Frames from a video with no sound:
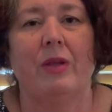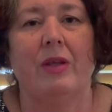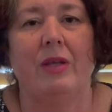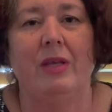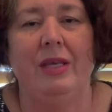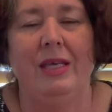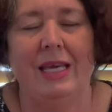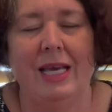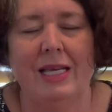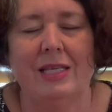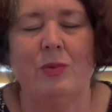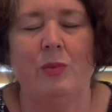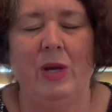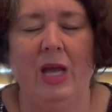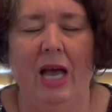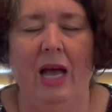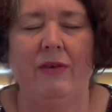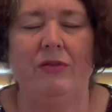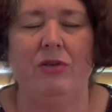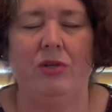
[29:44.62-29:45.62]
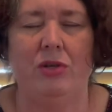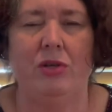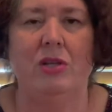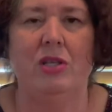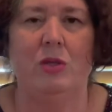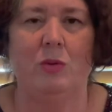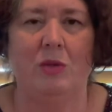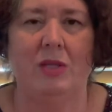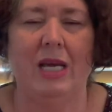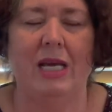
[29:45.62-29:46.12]
Yes, we have
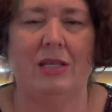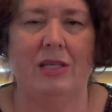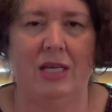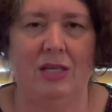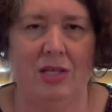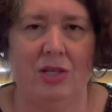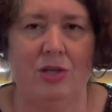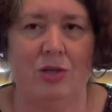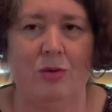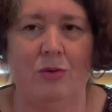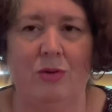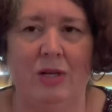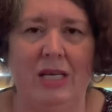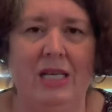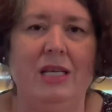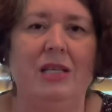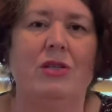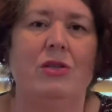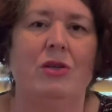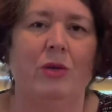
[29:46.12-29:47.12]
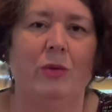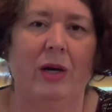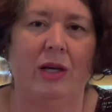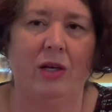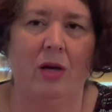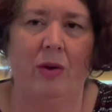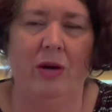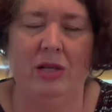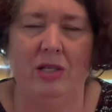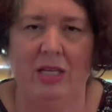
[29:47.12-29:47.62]
students with additional needs who are
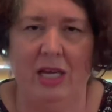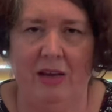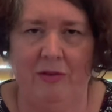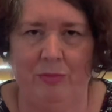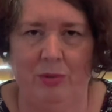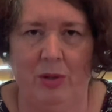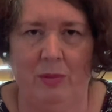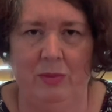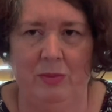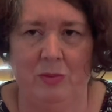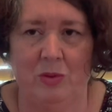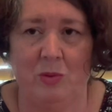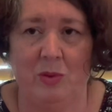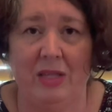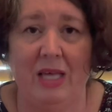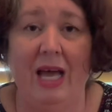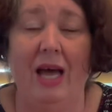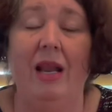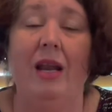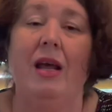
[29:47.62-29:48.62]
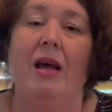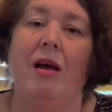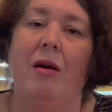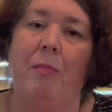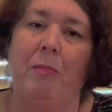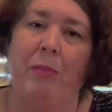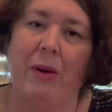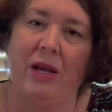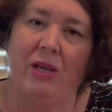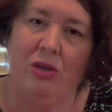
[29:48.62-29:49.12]
going to have problems with that,
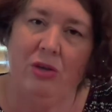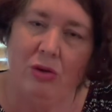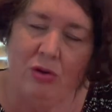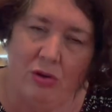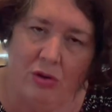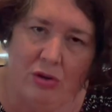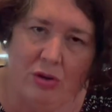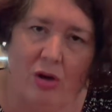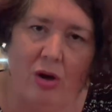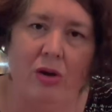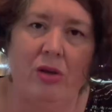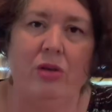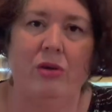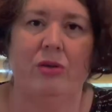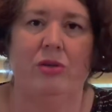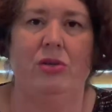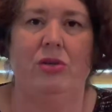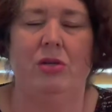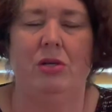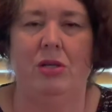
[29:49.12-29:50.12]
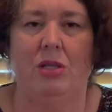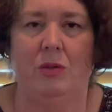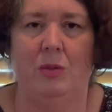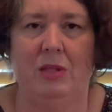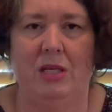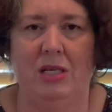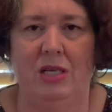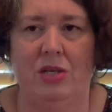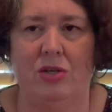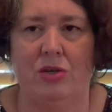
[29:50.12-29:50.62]
but you know your students with
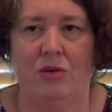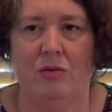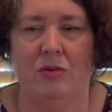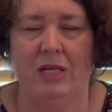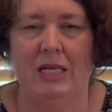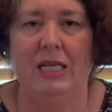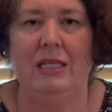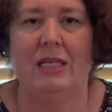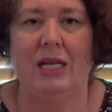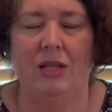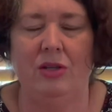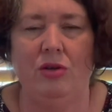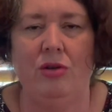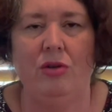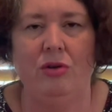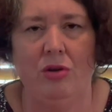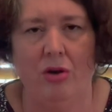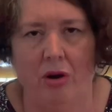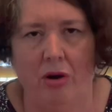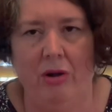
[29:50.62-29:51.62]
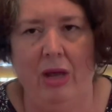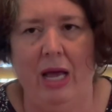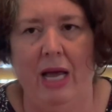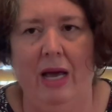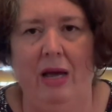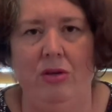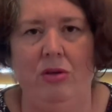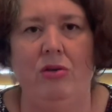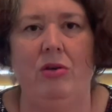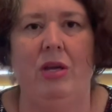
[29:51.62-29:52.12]
additional needs, and you know how
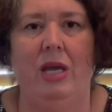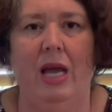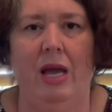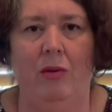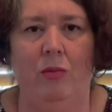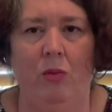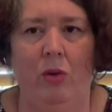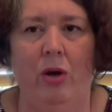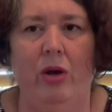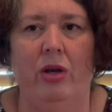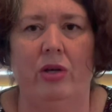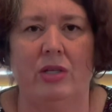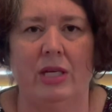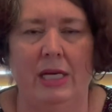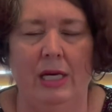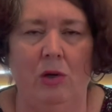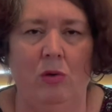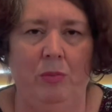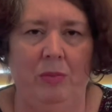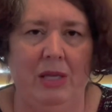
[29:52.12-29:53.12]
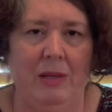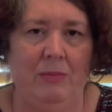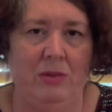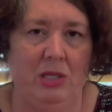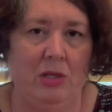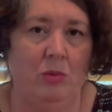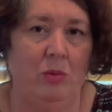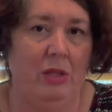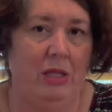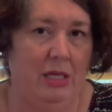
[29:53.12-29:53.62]
you can work to help them
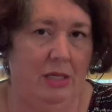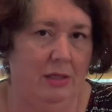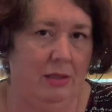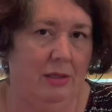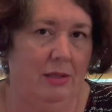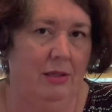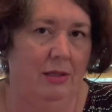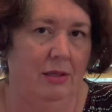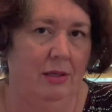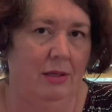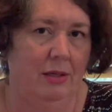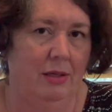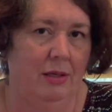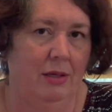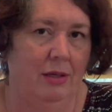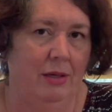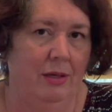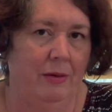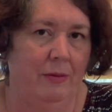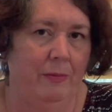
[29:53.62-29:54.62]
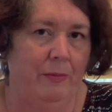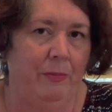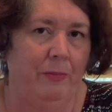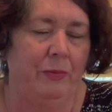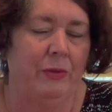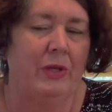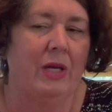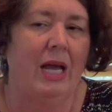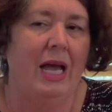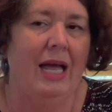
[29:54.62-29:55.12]
deal with this.
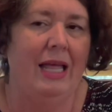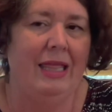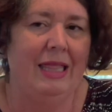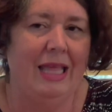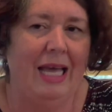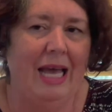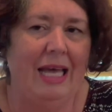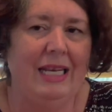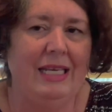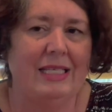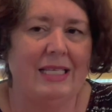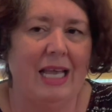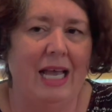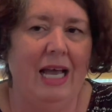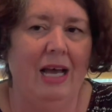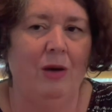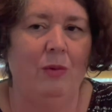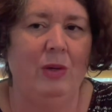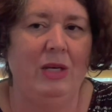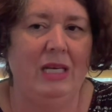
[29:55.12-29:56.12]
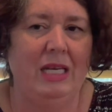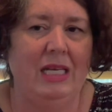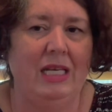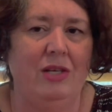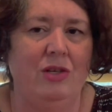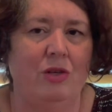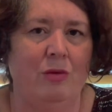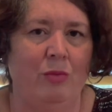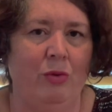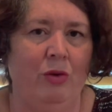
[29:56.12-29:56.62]
And that is how we
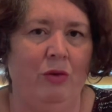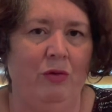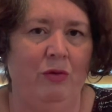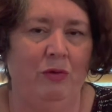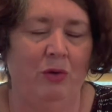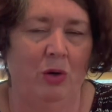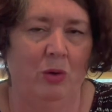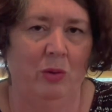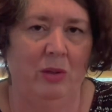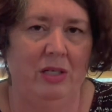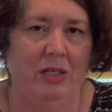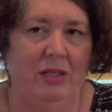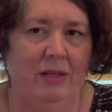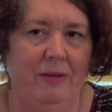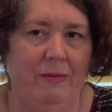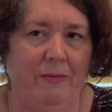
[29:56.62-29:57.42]
need to move forward.